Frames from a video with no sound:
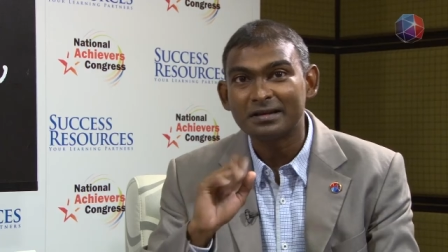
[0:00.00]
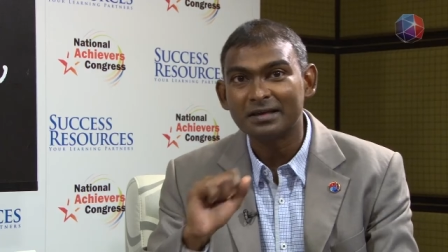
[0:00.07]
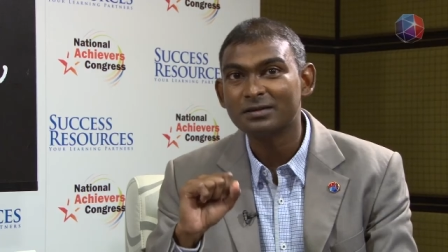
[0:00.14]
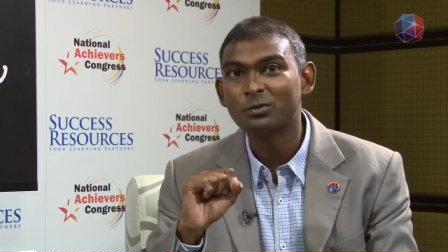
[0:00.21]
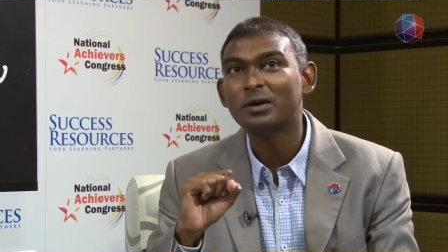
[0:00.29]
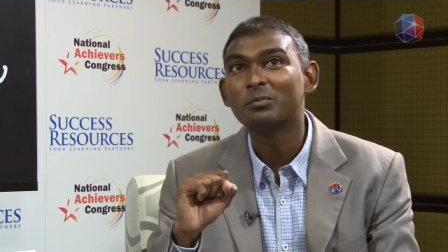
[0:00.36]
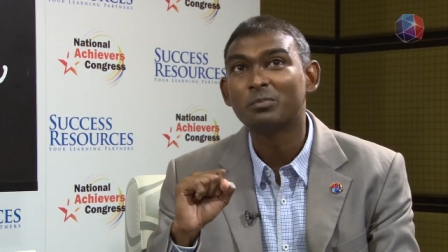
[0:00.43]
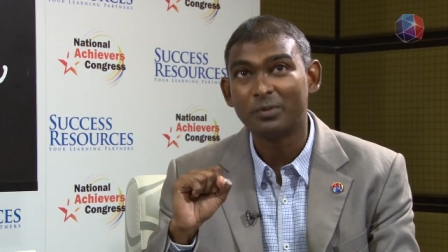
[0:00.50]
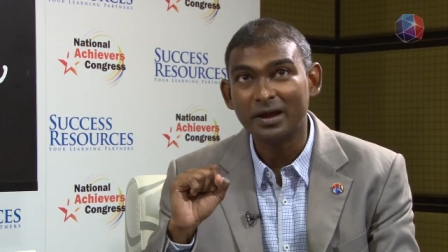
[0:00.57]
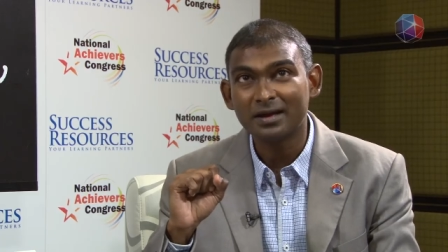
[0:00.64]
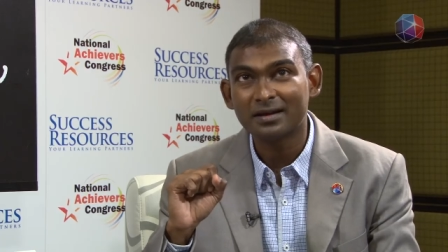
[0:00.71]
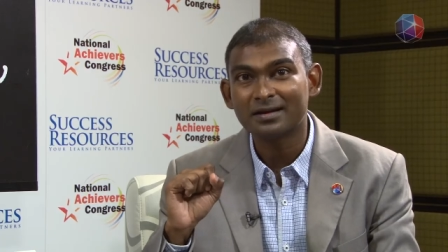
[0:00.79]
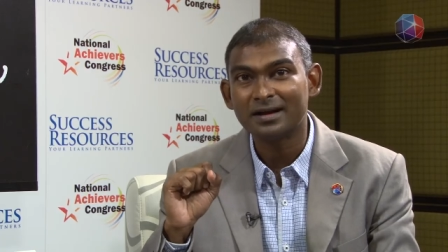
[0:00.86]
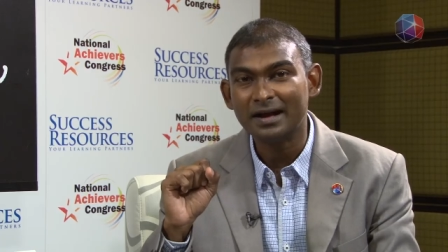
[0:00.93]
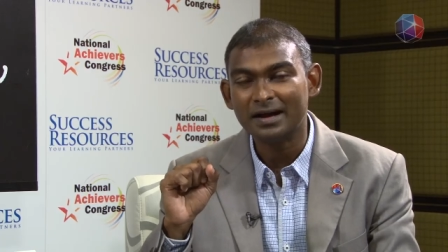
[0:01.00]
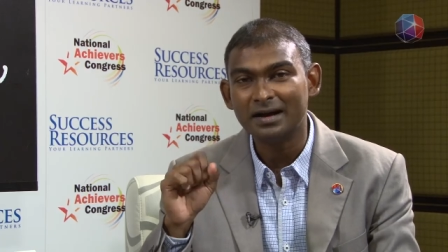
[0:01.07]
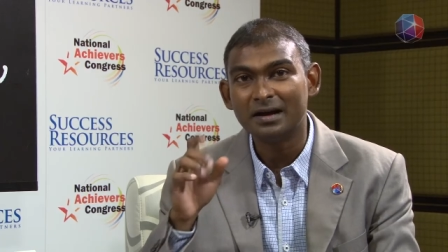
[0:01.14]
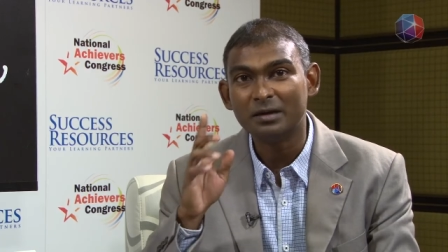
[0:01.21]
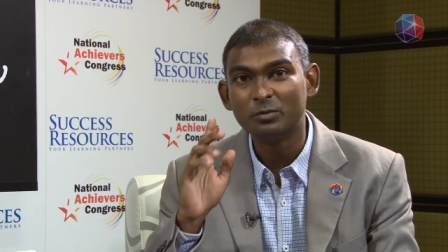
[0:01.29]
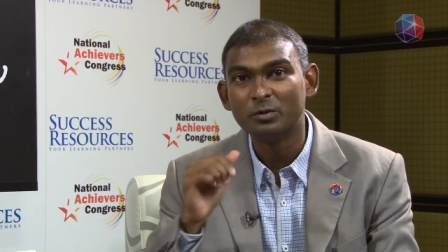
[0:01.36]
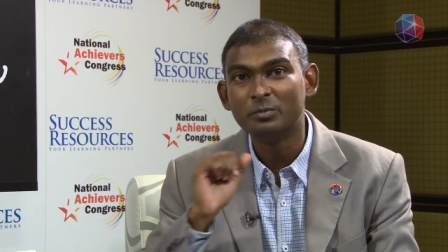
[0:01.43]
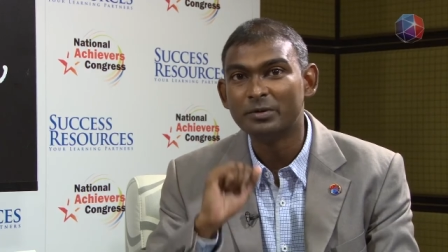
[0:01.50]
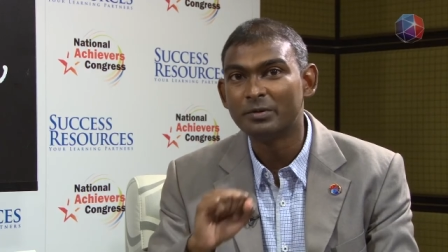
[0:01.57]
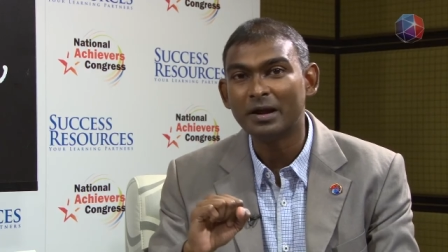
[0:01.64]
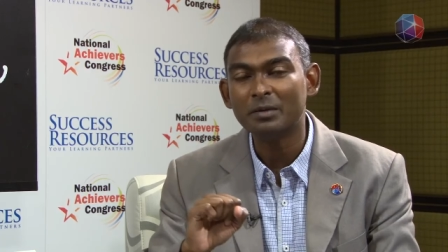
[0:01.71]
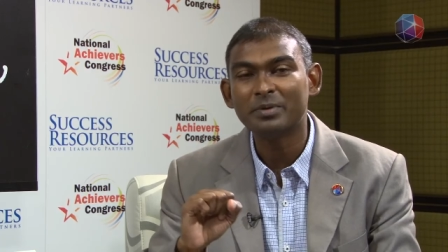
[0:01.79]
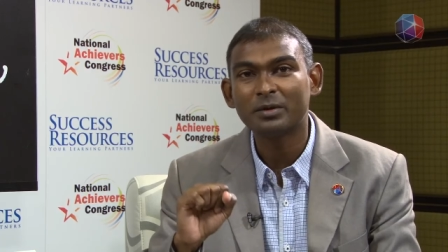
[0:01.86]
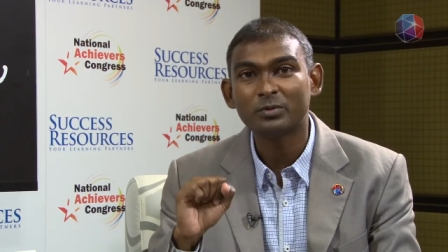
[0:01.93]
another quick break, uh, and we'll be
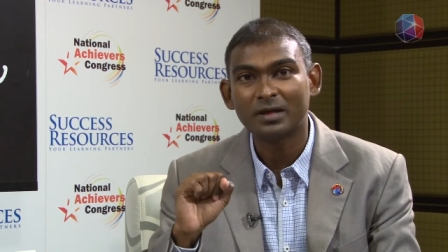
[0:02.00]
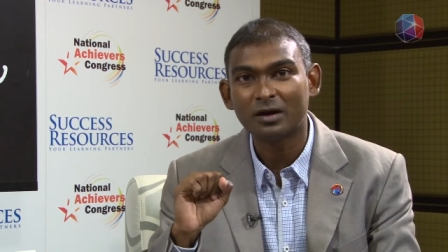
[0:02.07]
right back with